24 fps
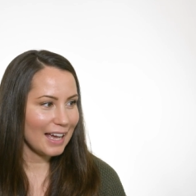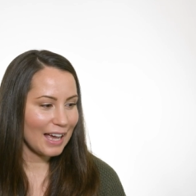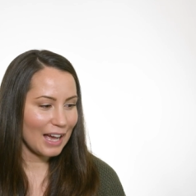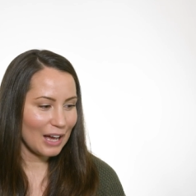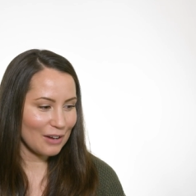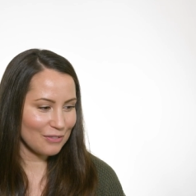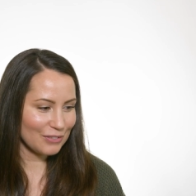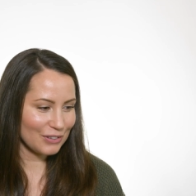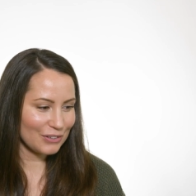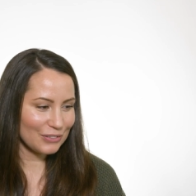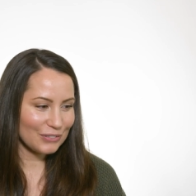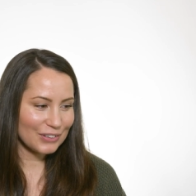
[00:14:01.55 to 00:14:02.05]
I
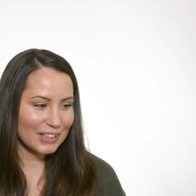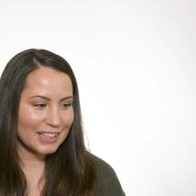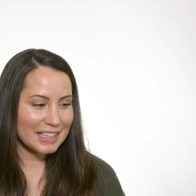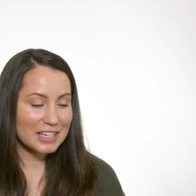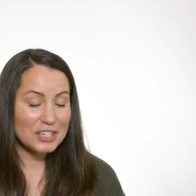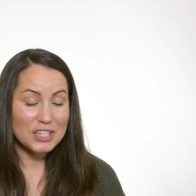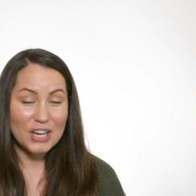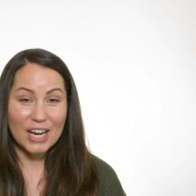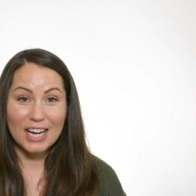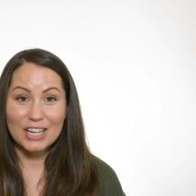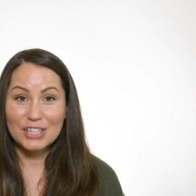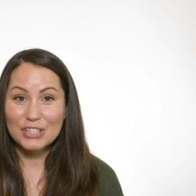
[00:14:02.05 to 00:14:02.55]
haven't really
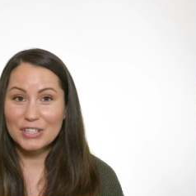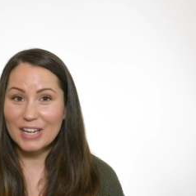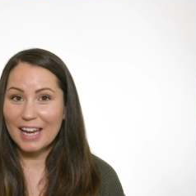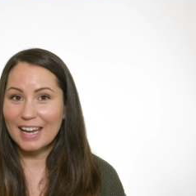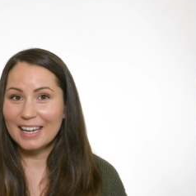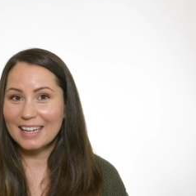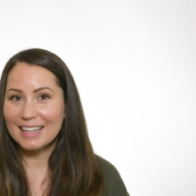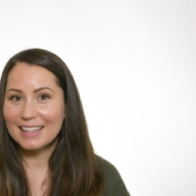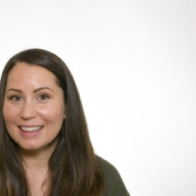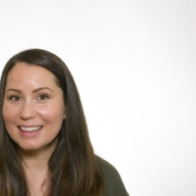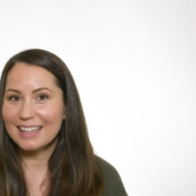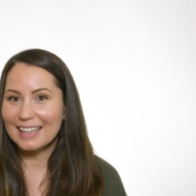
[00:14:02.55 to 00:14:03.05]
changed
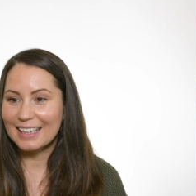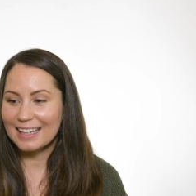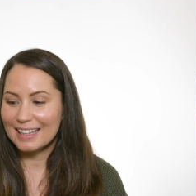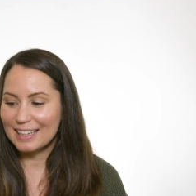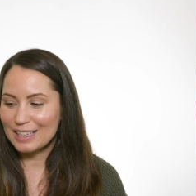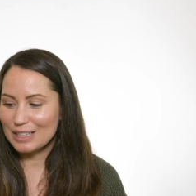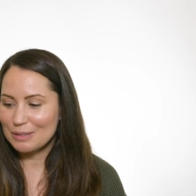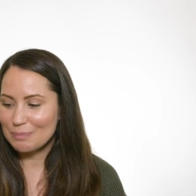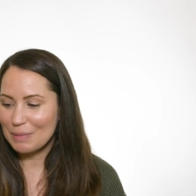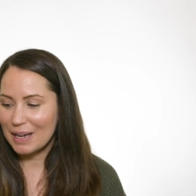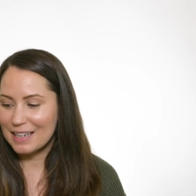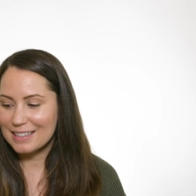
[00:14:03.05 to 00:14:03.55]
anything
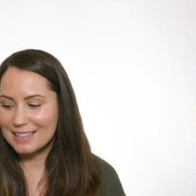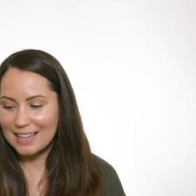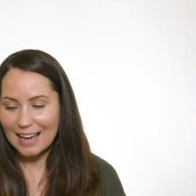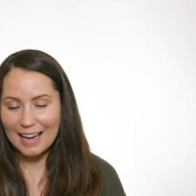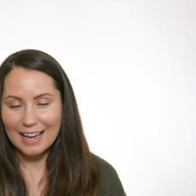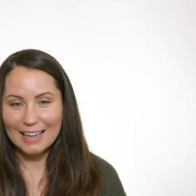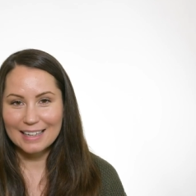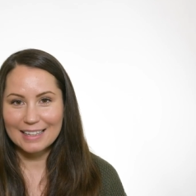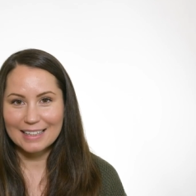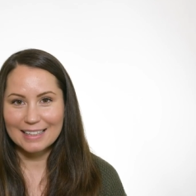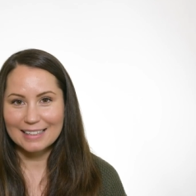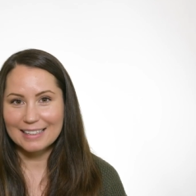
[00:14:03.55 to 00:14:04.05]
in my
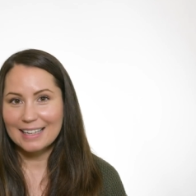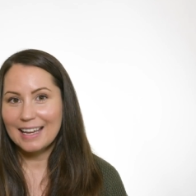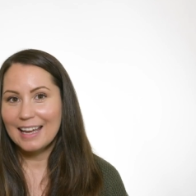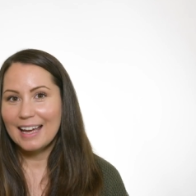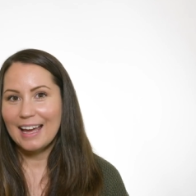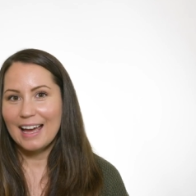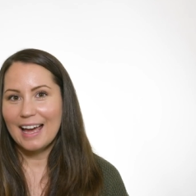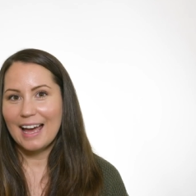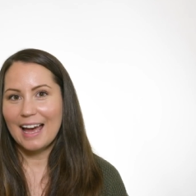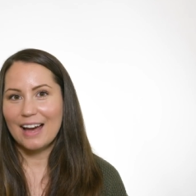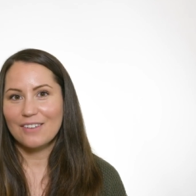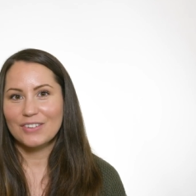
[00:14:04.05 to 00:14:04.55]
diet,
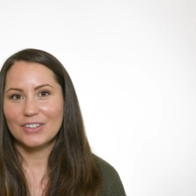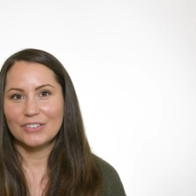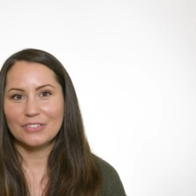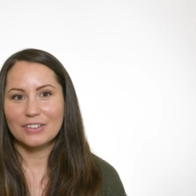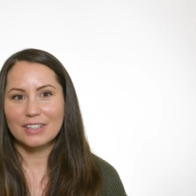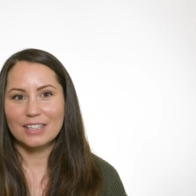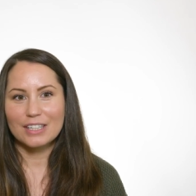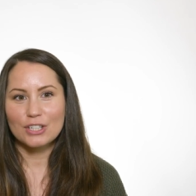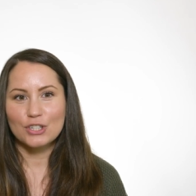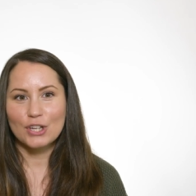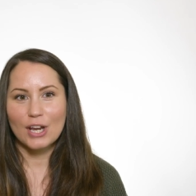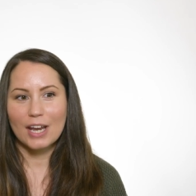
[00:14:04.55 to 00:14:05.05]
haven't
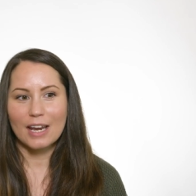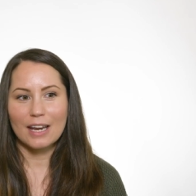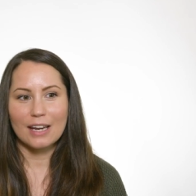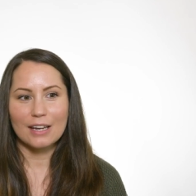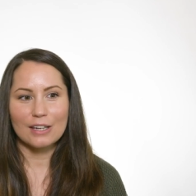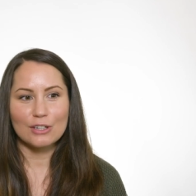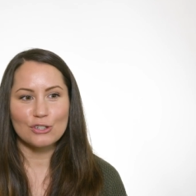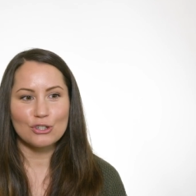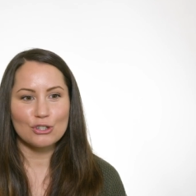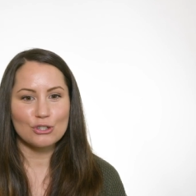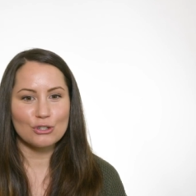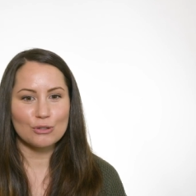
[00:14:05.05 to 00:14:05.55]
really
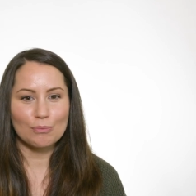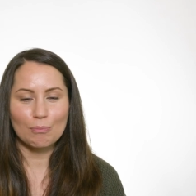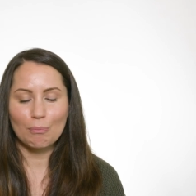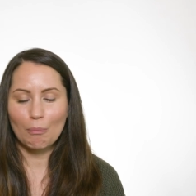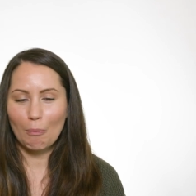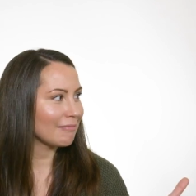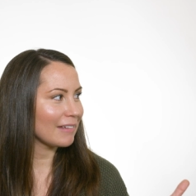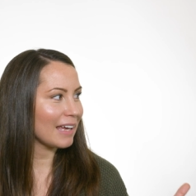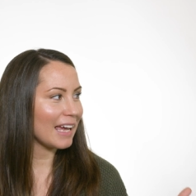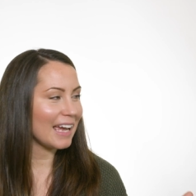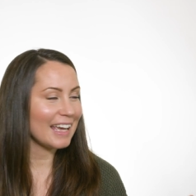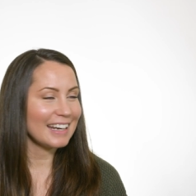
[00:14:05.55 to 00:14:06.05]
changed
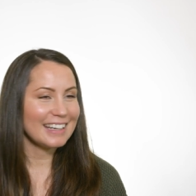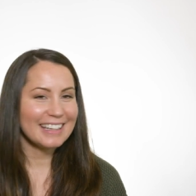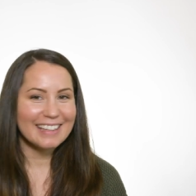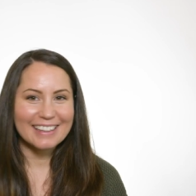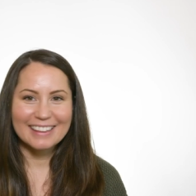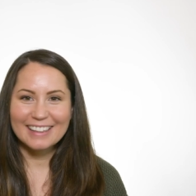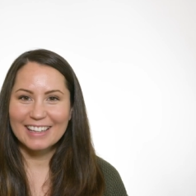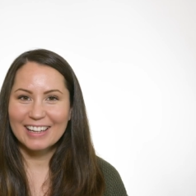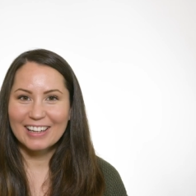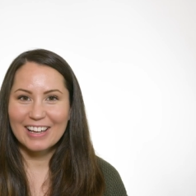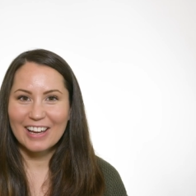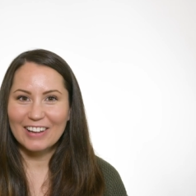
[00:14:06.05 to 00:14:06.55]

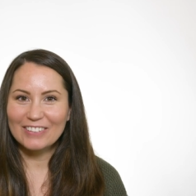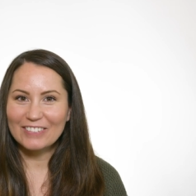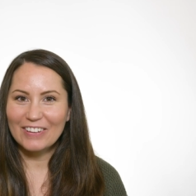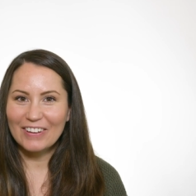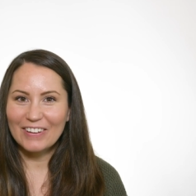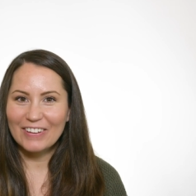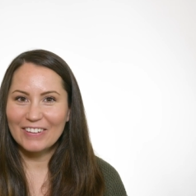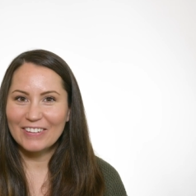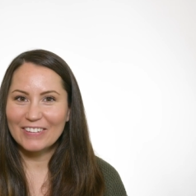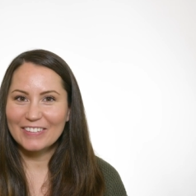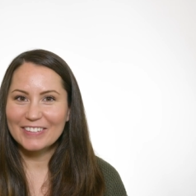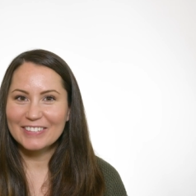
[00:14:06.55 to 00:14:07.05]
anything at
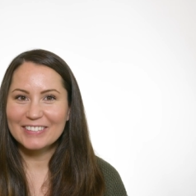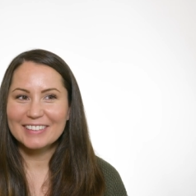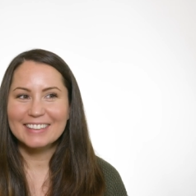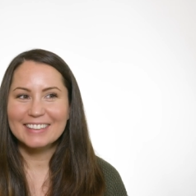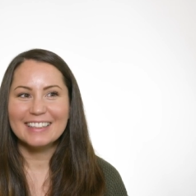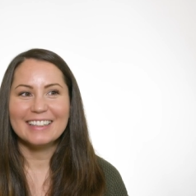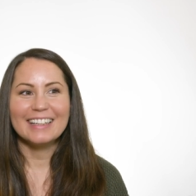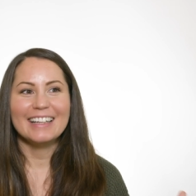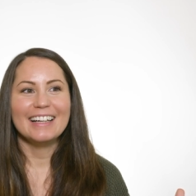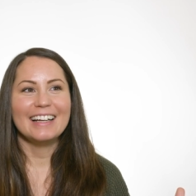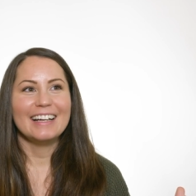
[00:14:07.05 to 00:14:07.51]
all.